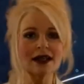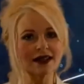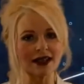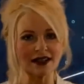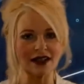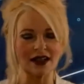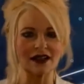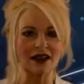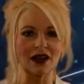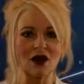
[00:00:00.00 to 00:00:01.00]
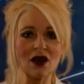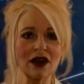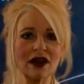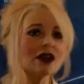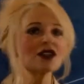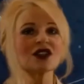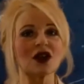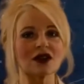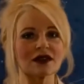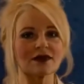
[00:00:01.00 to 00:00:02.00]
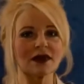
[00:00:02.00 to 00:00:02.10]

sunsigns.org shows